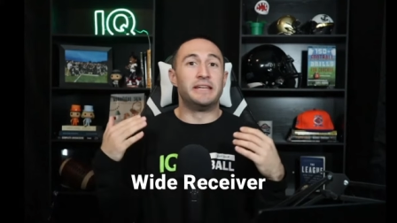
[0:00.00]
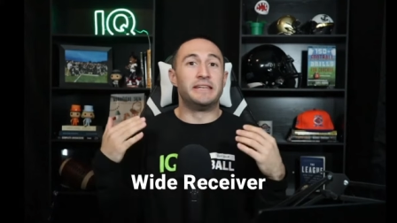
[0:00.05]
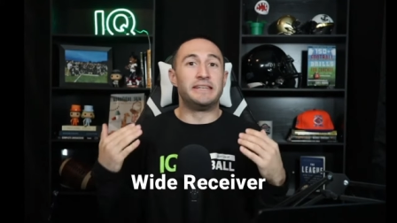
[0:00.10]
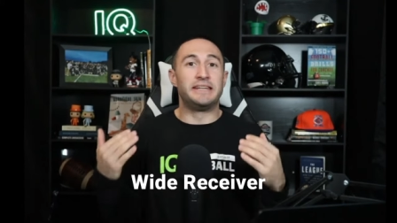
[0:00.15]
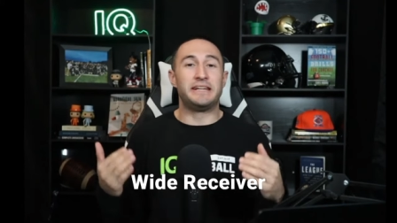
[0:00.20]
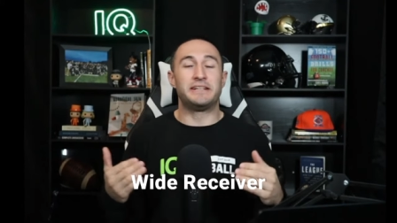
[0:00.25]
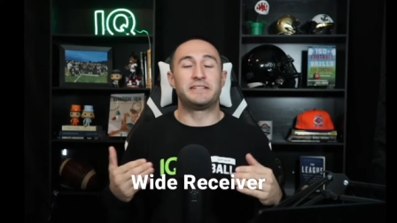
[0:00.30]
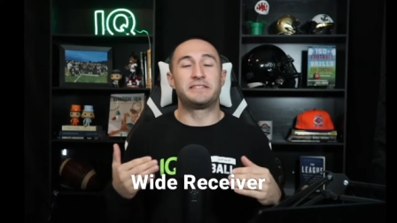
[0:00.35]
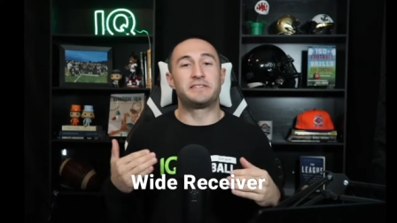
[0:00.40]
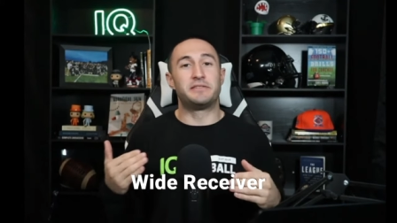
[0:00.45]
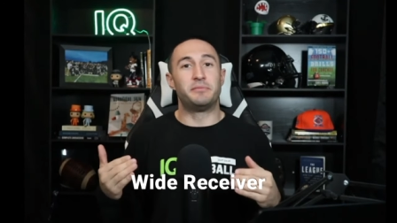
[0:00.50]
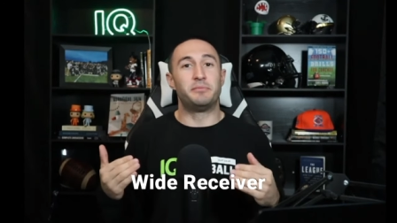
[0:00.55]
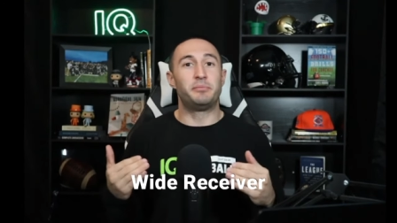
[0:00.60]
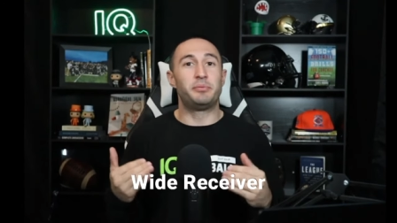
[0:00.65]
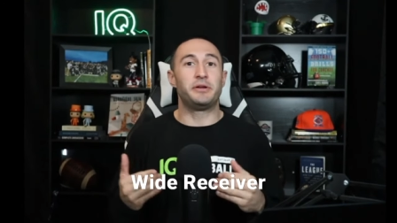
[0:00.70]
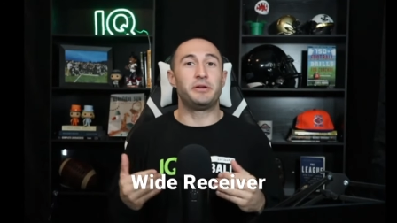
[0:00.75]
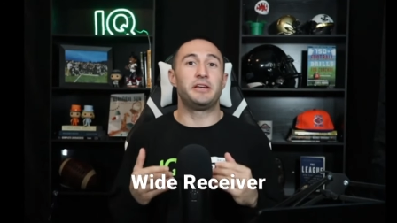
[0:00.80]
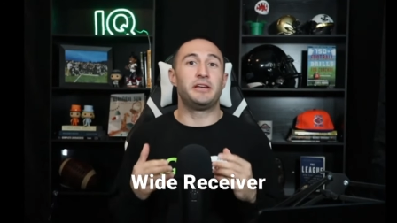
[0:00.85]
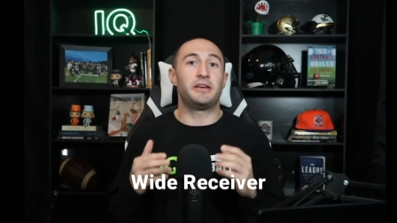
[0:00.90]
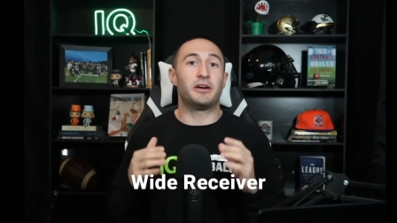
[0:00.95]
needs to
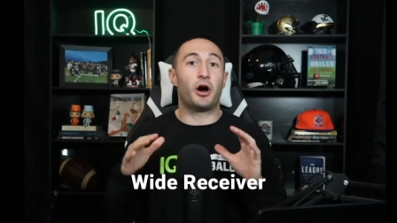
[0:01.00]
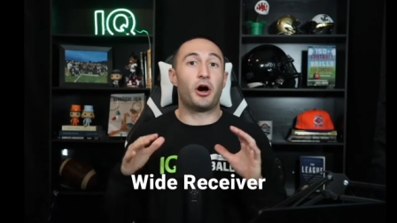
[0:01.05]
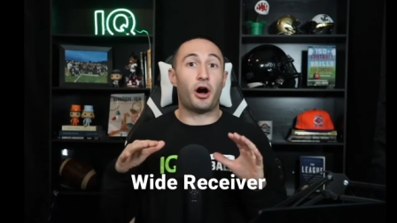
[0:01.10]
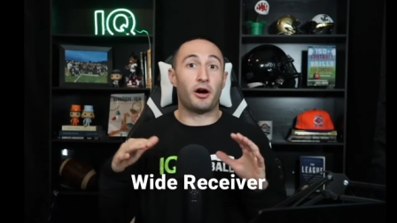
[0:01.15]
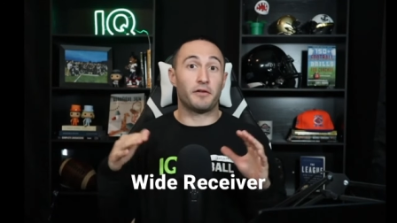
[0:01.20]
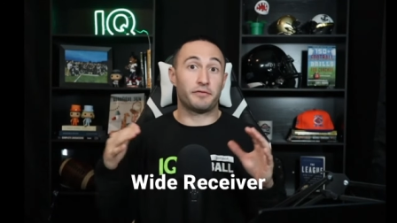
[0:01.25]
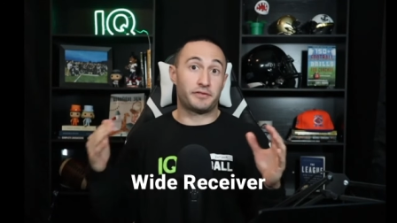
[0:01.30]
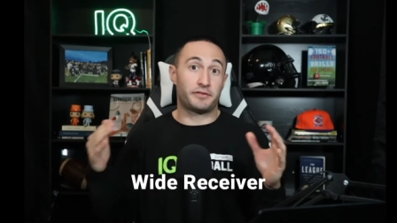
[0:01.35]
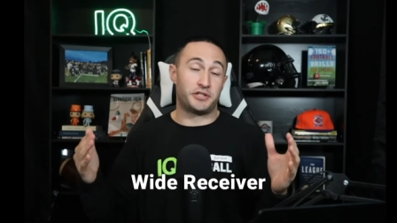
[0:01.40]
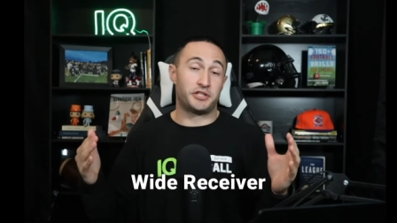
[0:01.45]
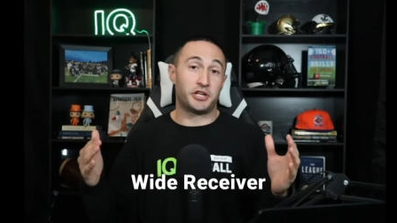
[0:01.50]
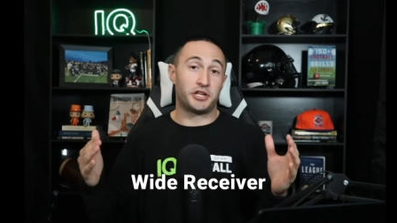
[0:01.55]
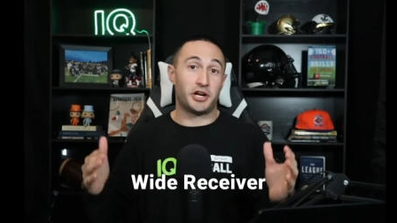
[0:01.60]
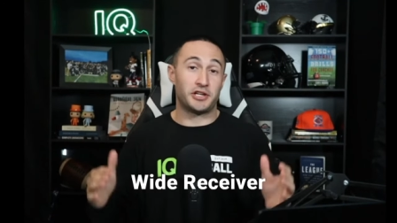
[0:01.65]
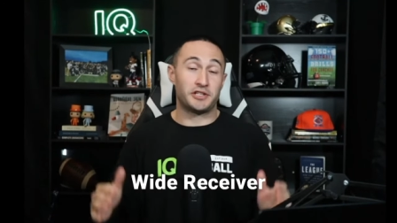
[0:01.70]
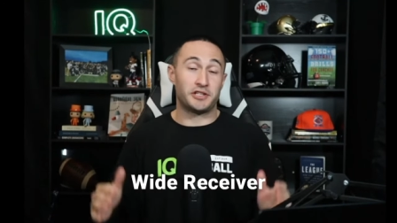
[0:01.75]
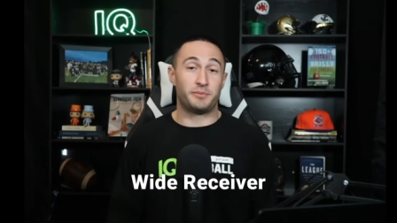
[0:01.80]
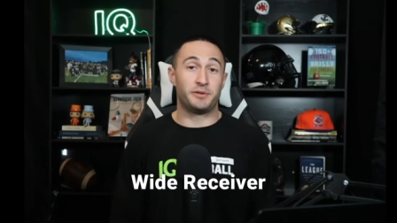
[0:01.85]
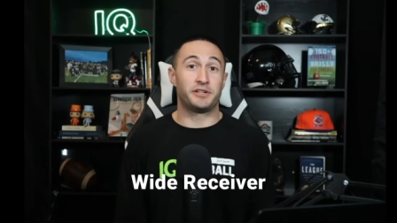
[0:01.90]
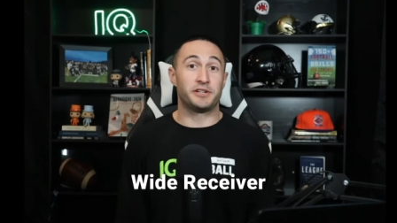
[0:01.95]
be off the
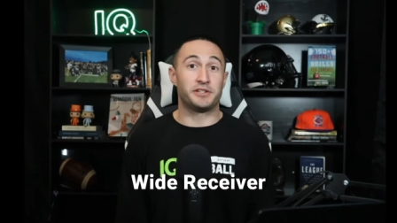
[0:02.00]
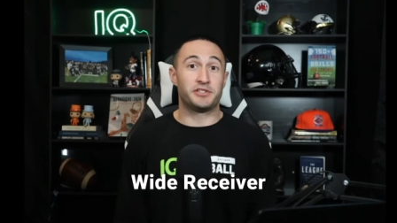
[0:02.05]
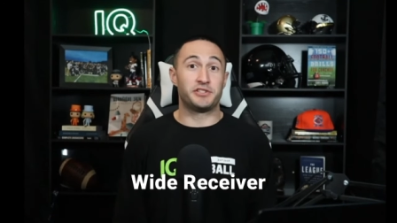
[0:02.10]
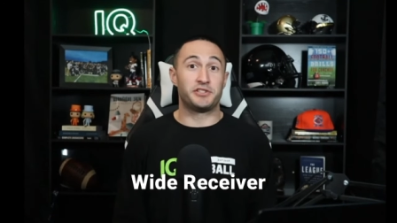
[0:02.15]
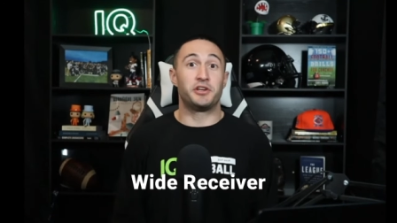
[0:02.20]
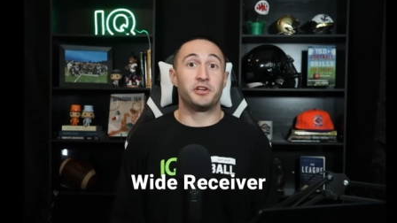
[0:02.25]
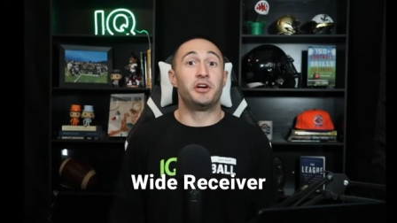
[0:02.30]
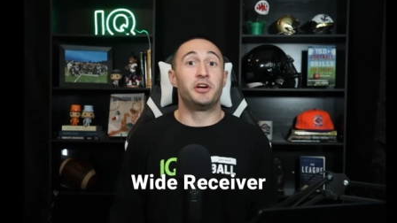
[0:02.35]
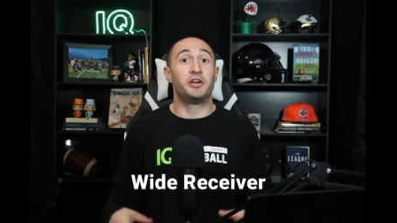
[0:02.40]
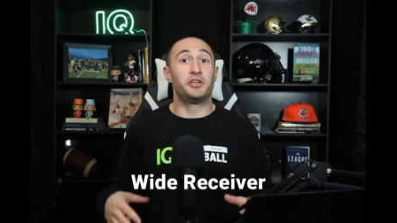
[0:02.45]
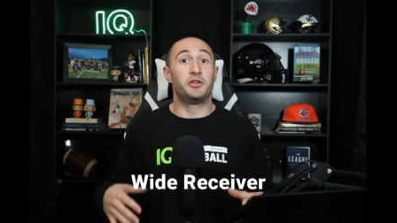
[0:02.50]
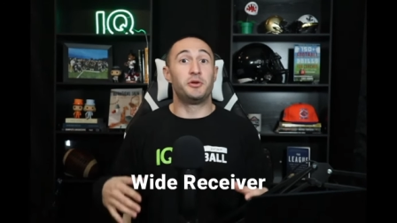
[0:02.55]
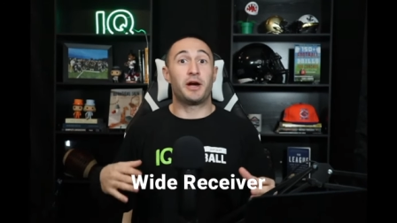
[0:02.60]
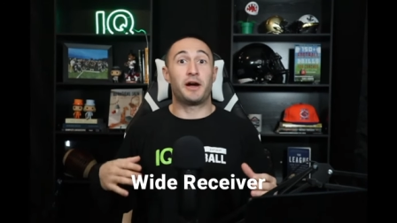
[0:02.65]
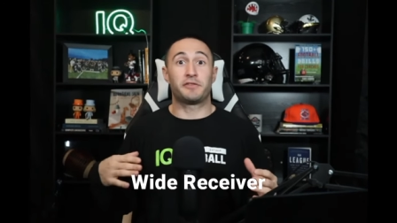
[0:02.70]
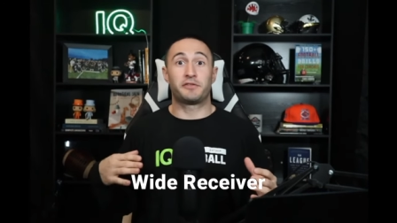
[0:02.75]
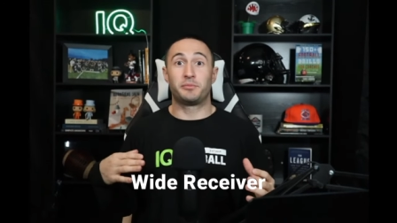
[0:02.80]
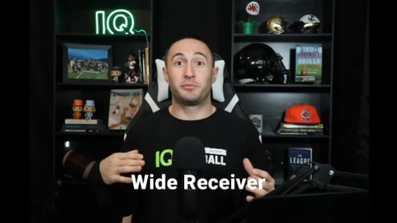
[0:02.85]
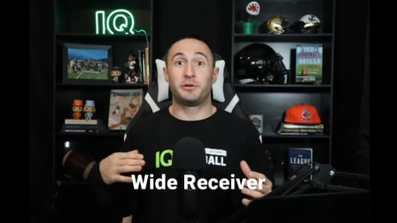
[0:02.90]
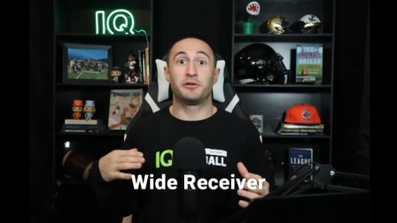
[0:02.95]
charts because you
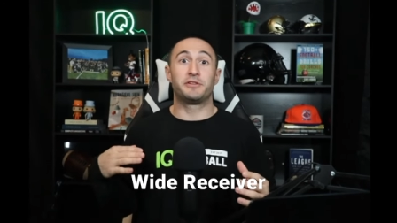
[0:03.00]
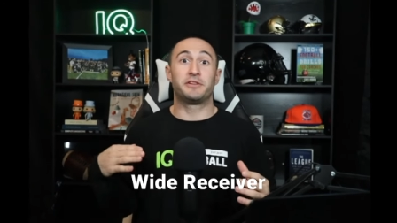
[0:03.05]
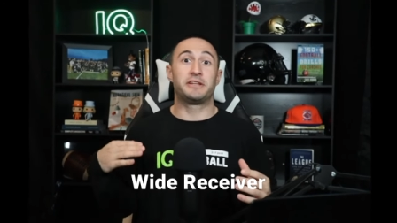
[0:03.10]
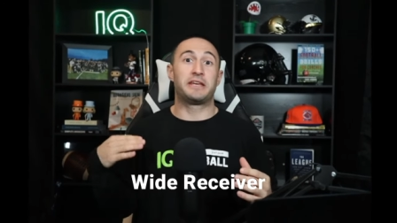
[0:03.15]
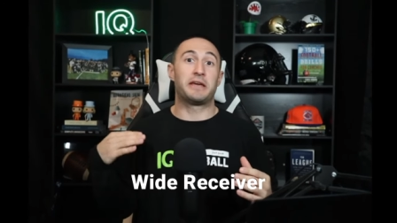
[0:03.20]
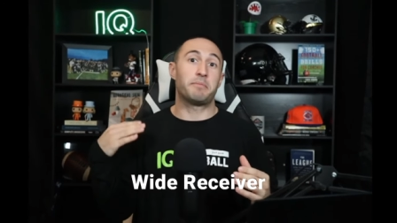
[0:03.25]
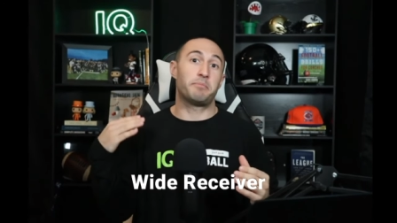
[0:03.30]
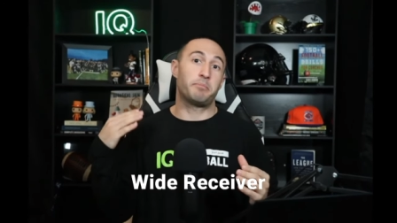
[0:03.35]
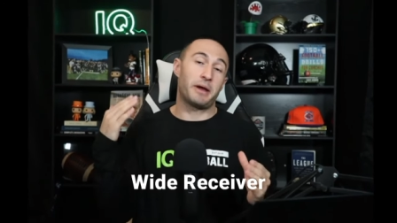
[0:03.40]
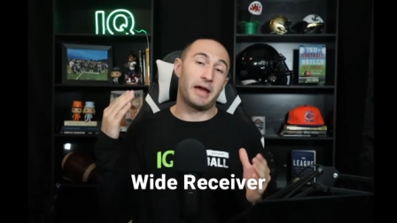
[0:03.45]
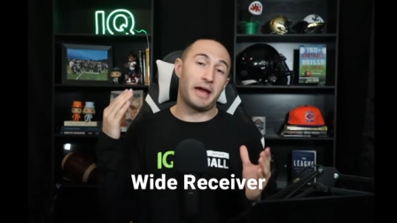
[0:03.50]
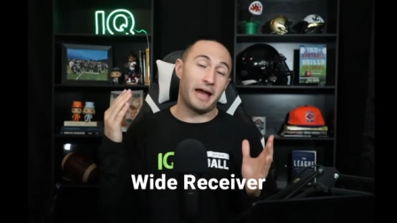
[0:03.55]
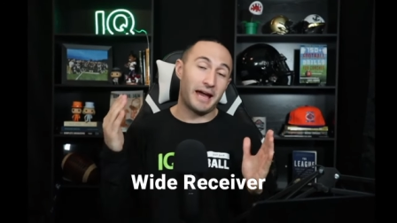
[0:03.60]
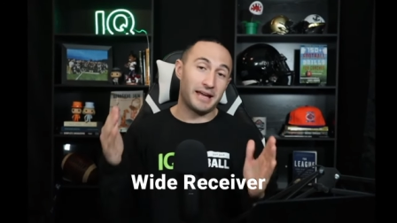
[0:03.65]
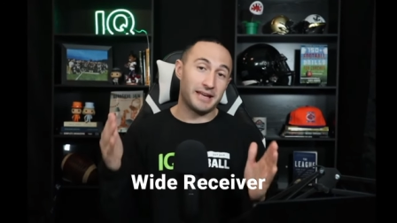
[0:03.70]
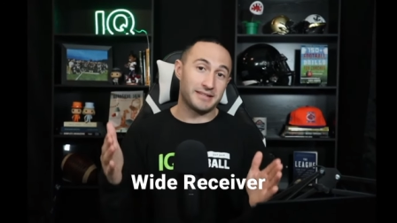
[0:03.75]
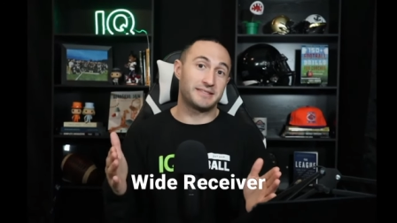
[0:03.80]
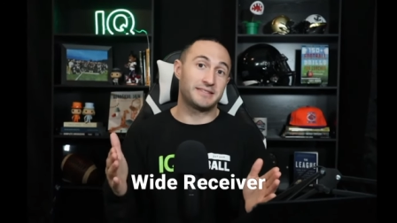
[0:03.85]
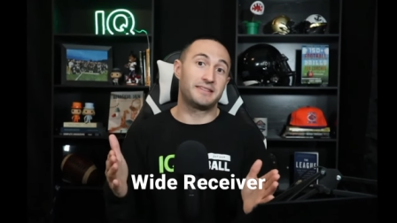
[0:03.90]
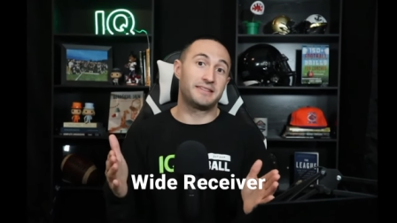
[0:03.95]
have to be able to get
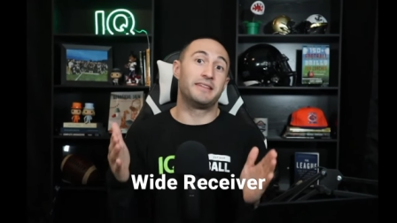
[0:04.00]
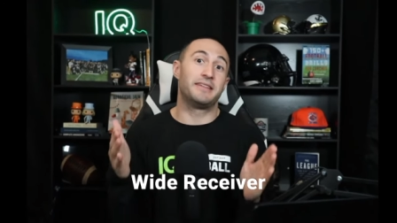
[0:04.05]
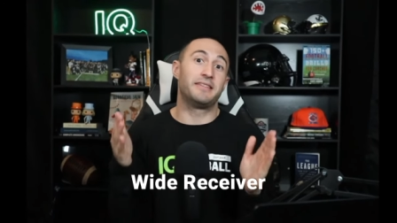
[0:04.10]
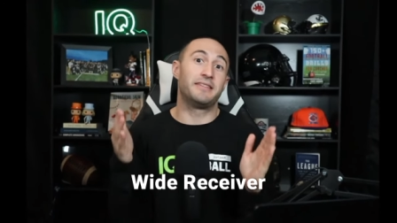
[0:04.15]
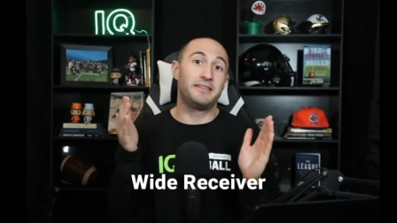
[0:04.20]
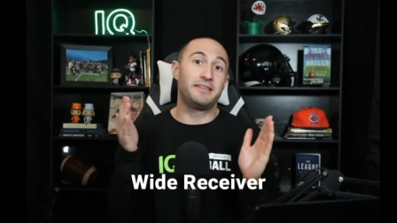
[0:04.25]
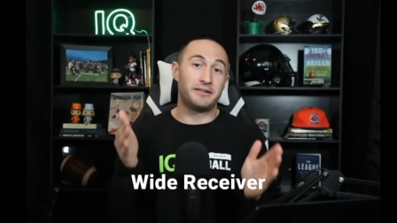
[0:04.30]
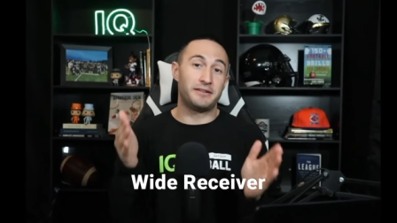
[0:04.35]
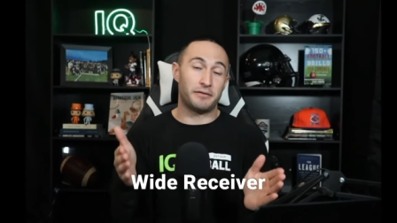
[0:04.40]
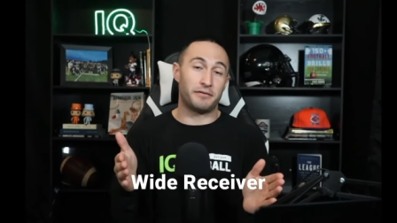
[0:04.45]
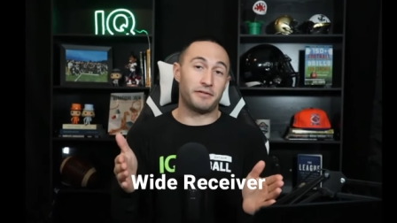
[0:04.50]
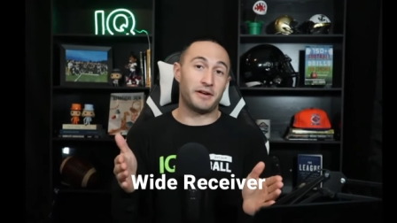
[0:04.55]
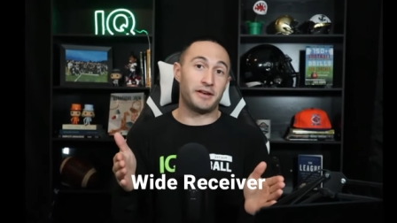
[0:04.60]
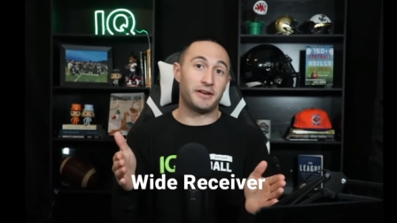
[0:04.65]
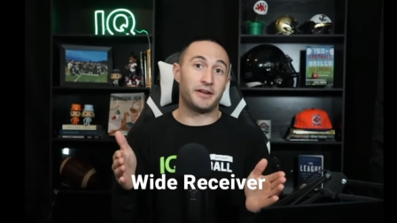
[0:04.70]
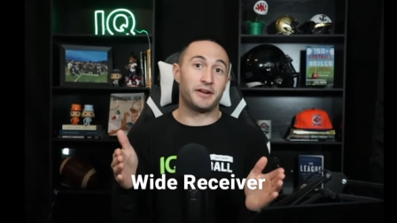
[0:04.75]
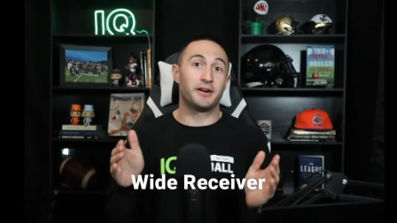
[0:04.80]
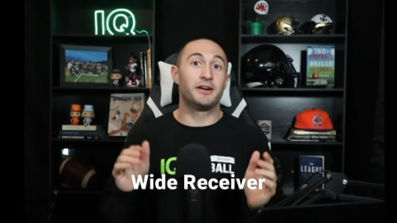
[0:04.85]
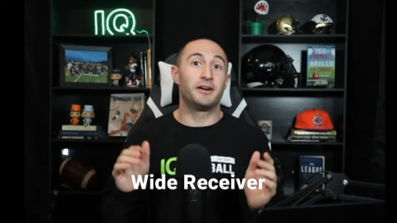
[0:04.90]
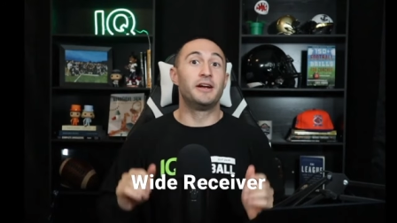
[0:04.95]
past the
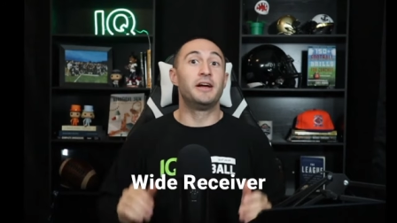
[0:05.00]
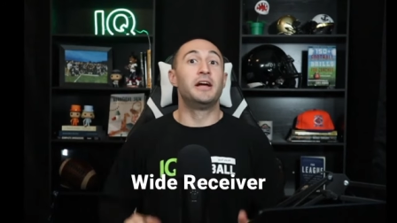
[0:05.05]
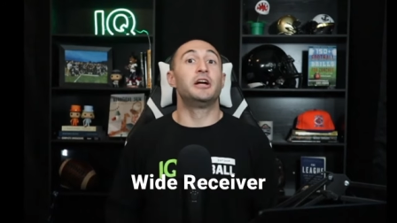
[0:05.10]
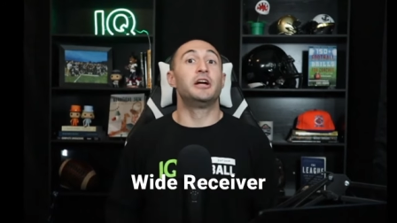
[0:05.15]
defender,